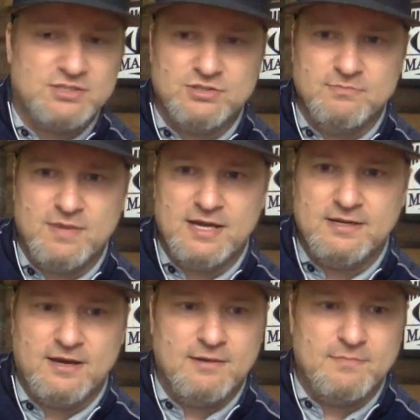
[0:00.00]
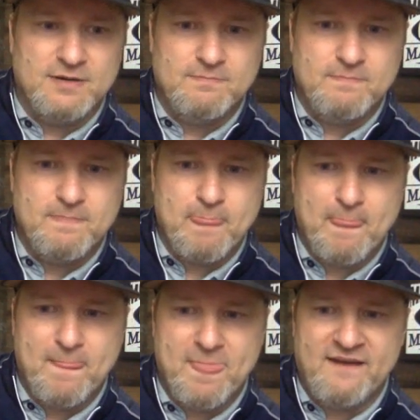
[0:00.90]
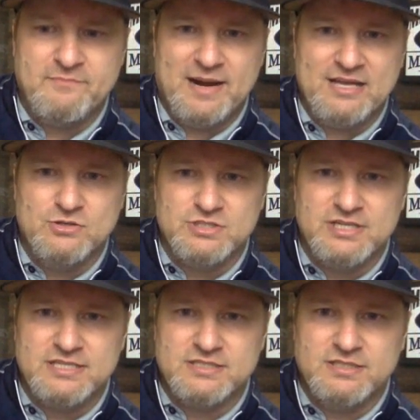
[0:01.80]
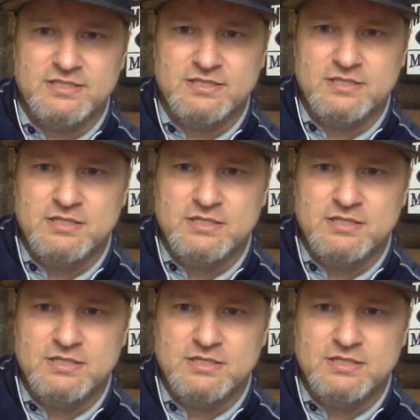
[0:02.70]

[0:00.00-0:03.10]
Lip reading: so you might not, but everybody who's listening,